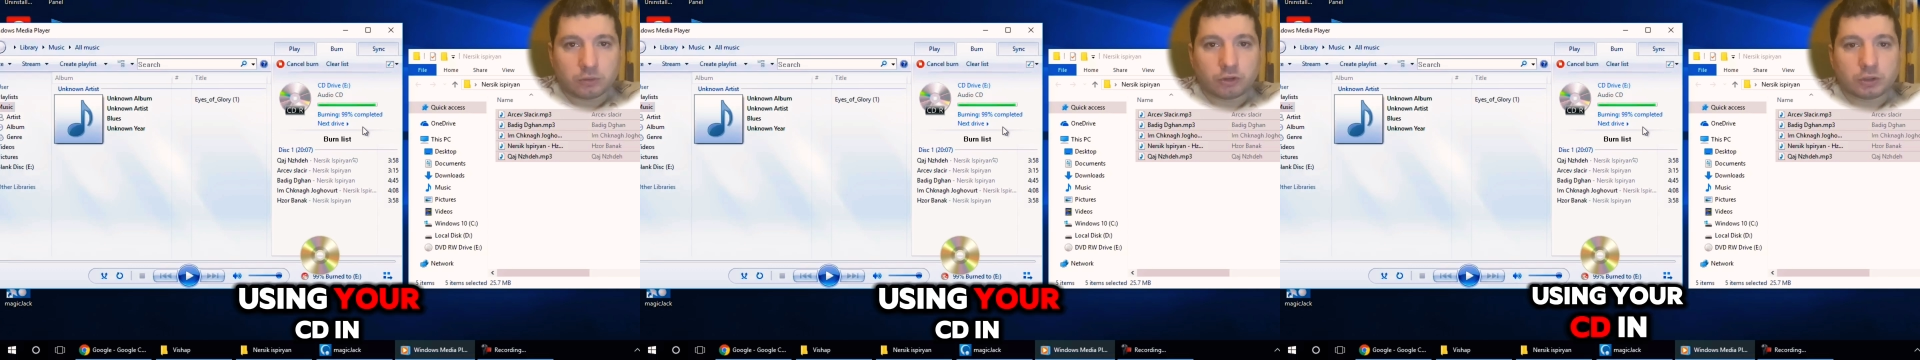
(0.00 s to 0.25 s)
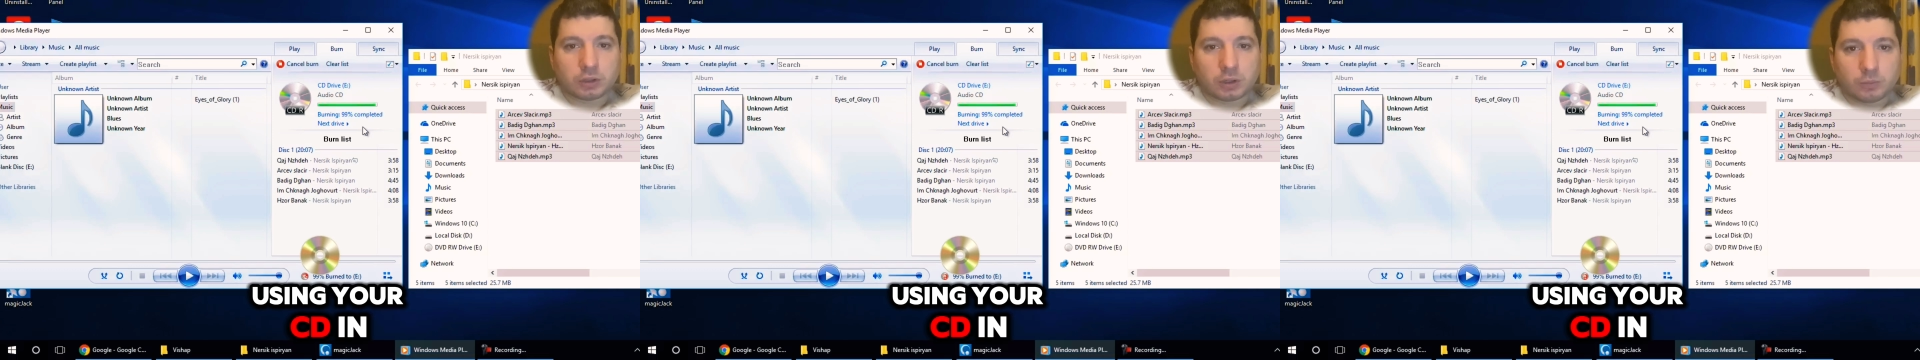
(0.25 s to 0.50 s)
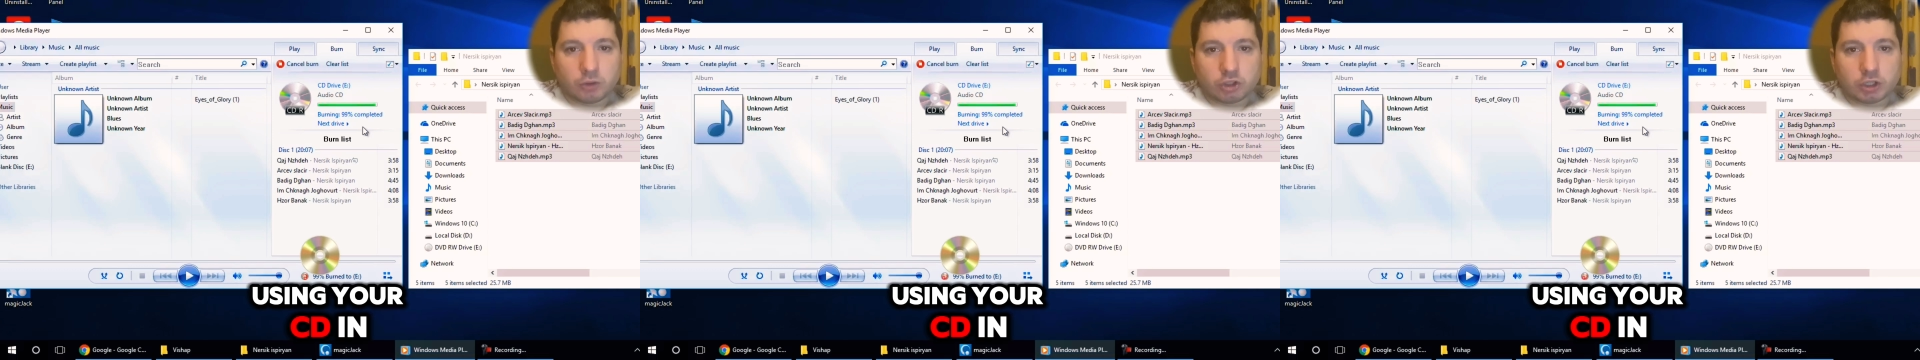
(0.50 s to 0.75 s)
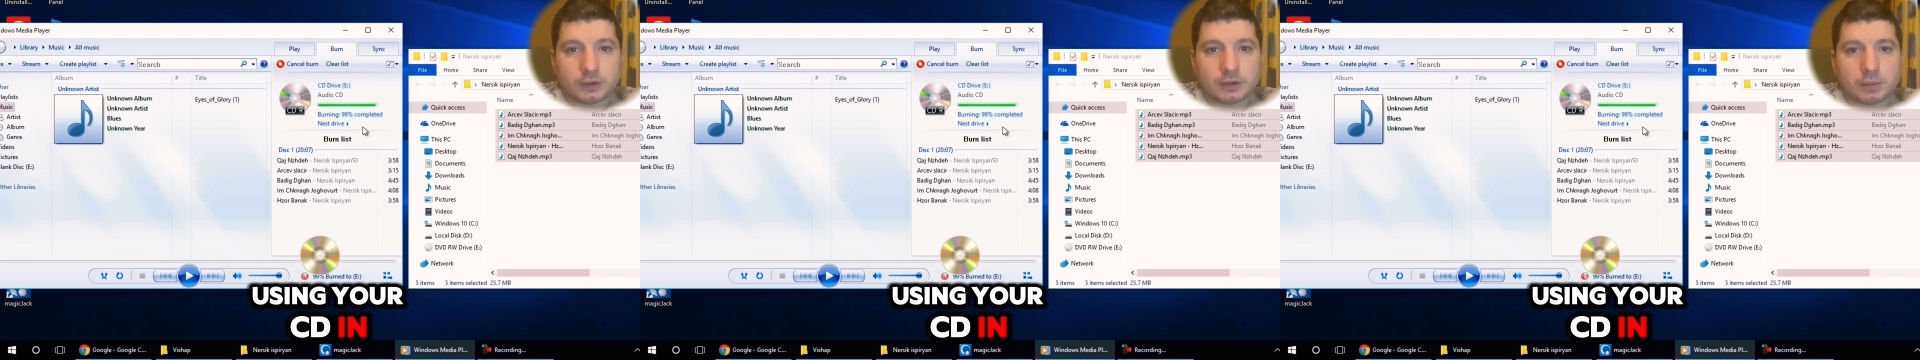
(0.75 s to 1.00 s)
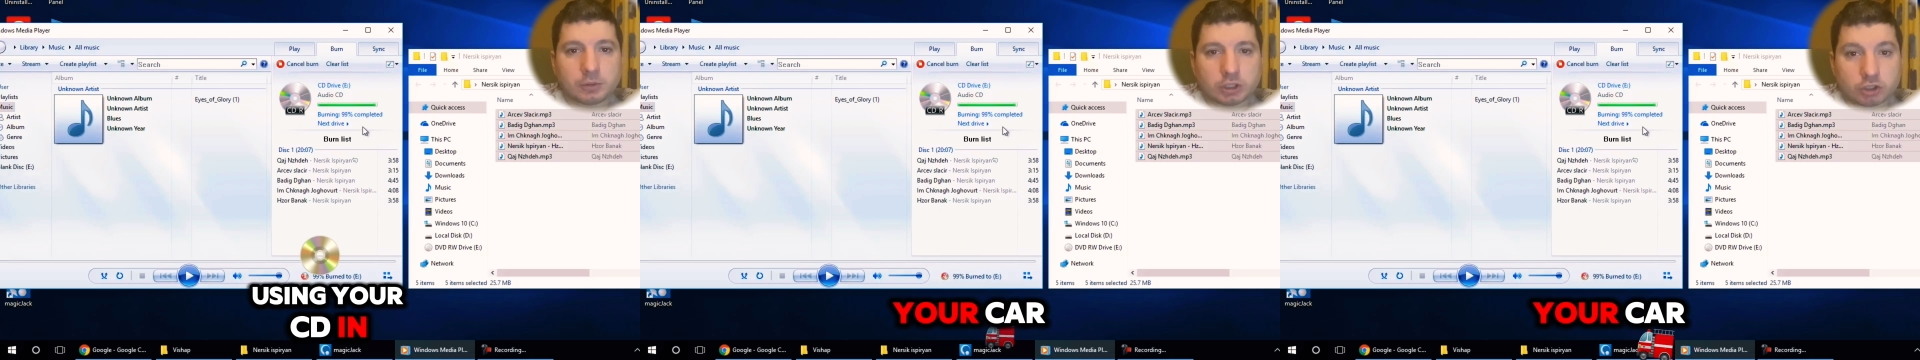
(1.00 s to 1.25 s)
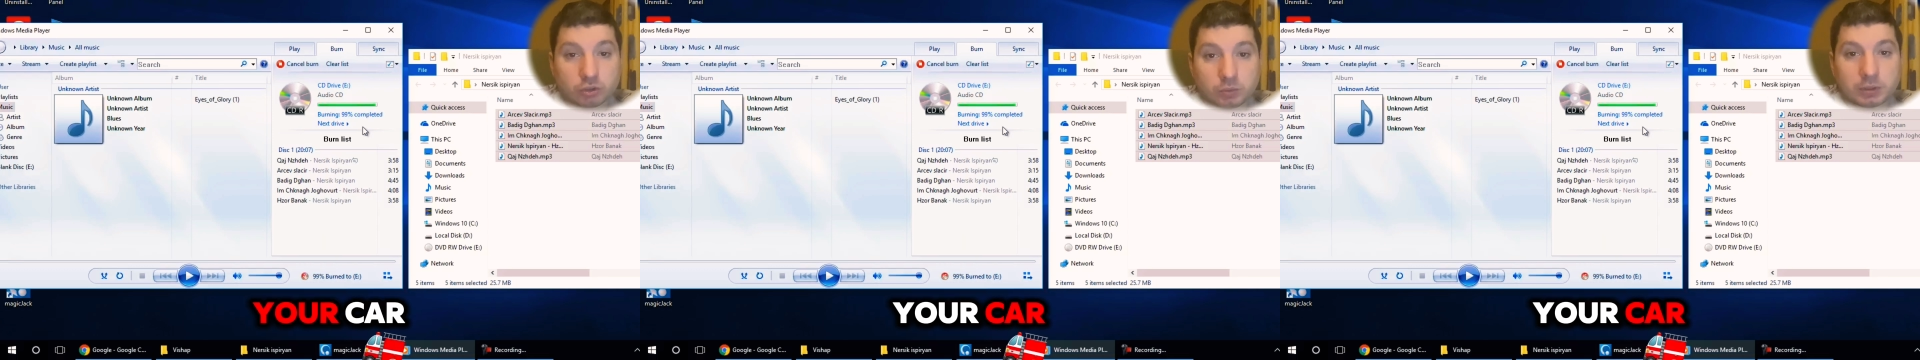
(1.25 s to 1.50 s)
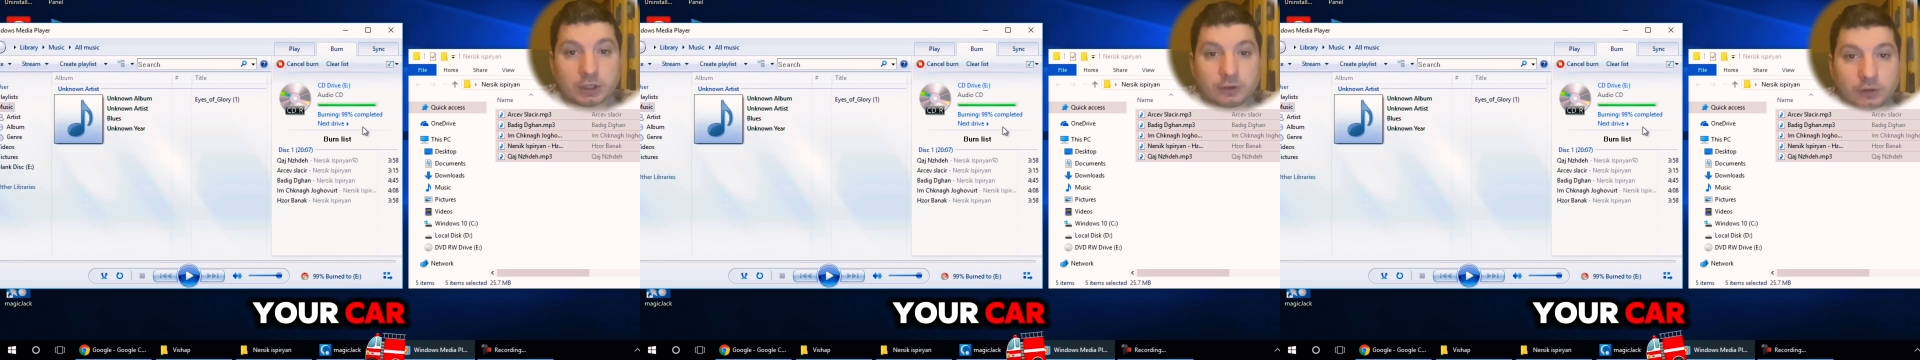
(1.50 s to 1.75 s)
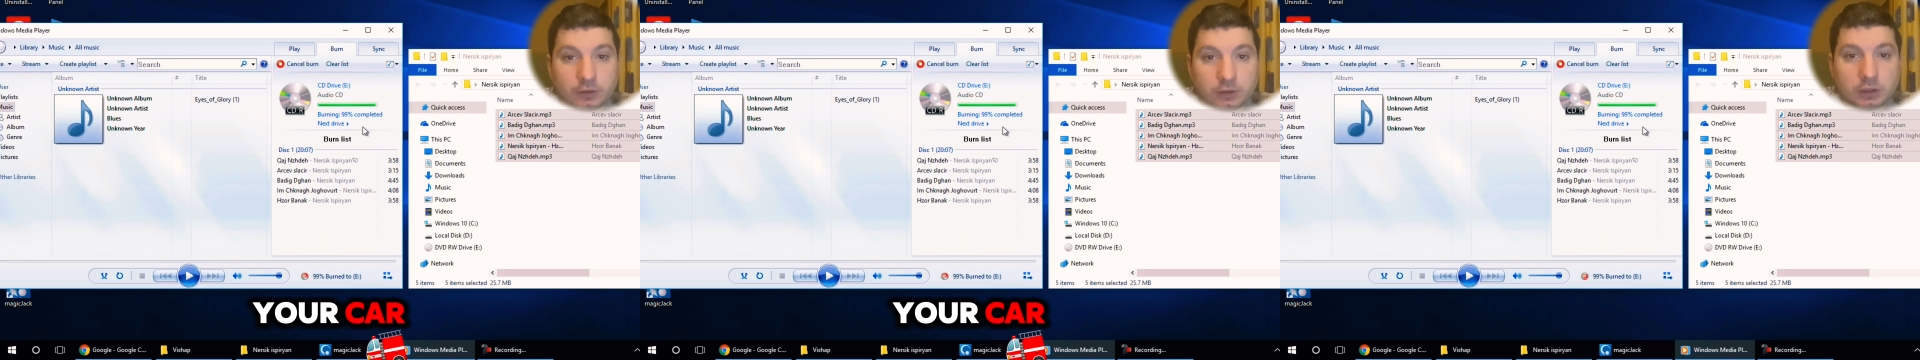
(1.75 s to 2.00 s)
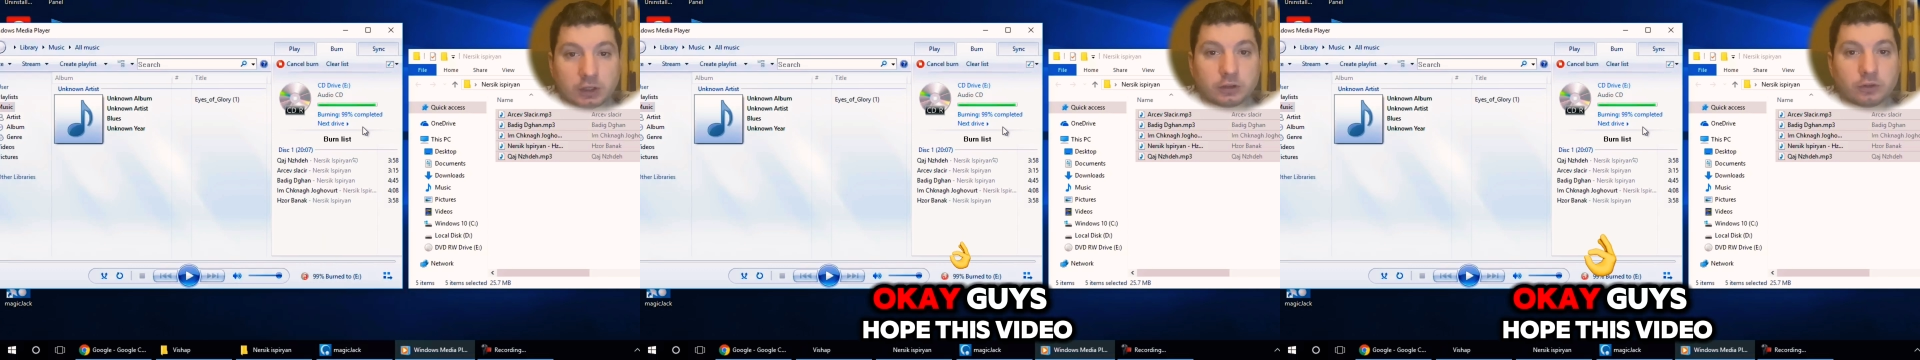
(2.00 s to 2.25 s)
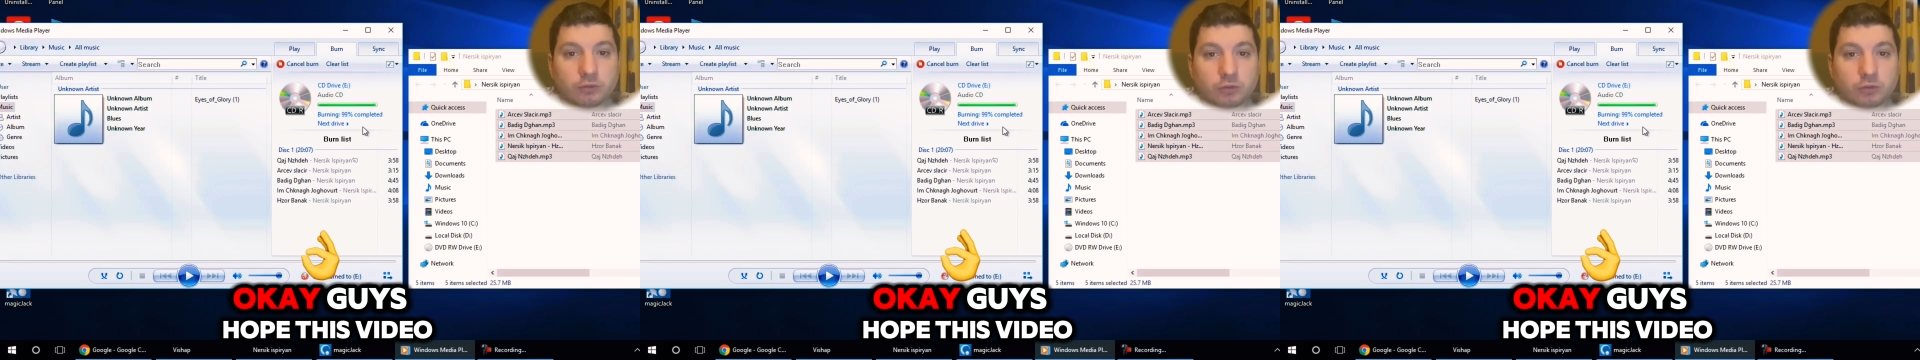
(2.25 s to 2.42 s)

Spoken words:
CD in your car. Okay